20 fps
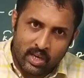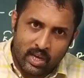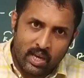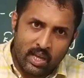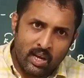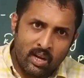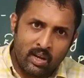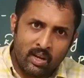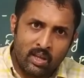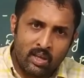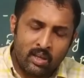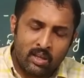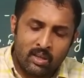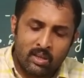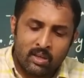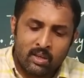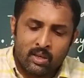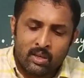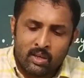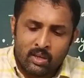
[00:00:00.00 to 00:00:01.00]
And
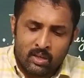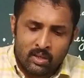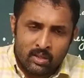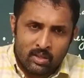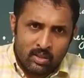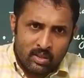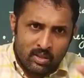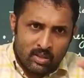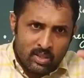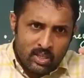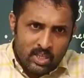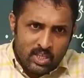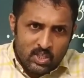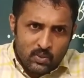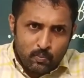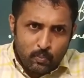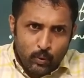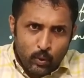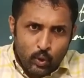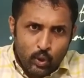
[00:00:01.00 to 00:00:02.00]
these
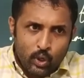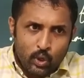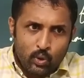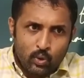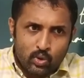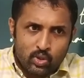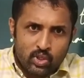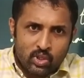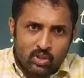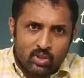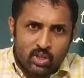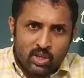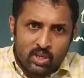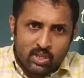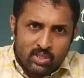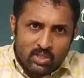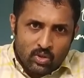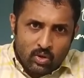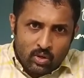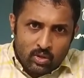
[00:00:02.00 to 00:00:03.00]
produced
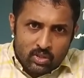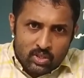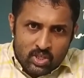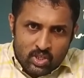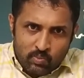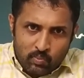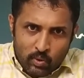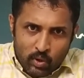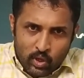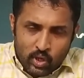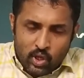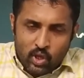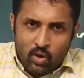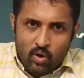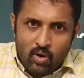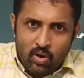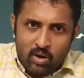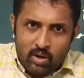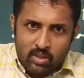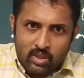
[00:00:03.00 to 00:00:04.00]
things or these
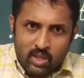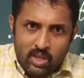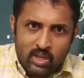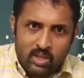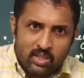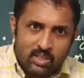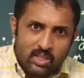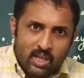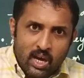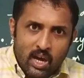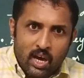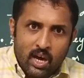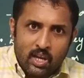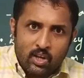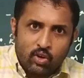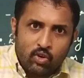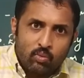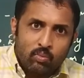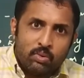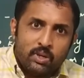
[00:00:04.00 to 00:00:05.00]
procured things
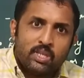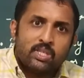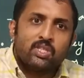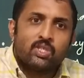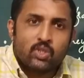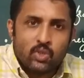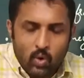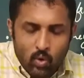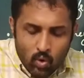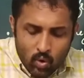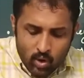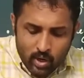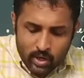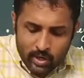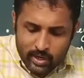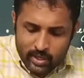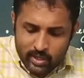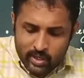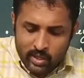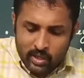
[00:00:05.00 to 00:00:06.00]
are to be
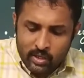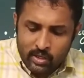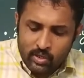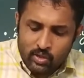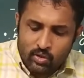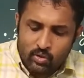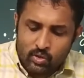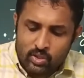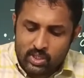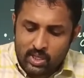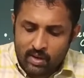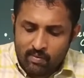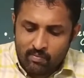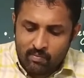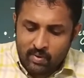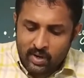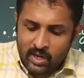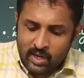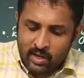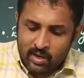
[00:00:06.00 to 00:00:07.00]
sold to
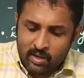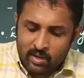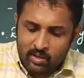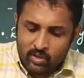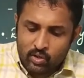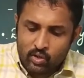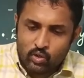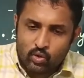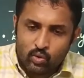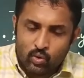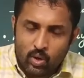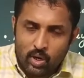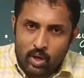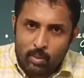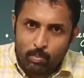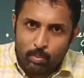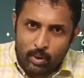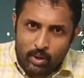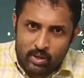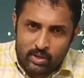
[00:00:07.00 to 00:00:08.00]
someone, to a
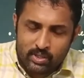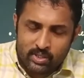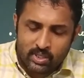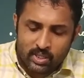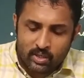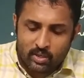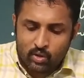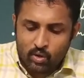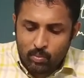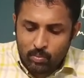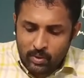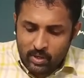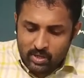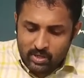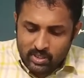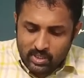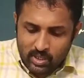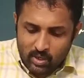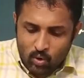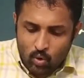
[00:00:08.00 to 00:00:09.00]
person
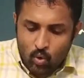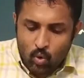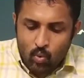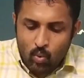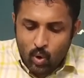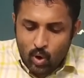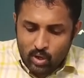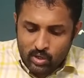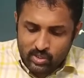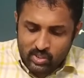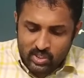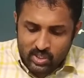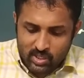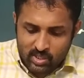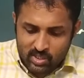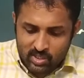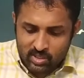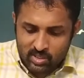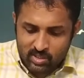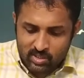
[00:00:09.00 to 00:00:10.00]
who wants
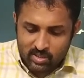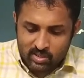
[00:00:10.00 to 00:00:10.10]
it.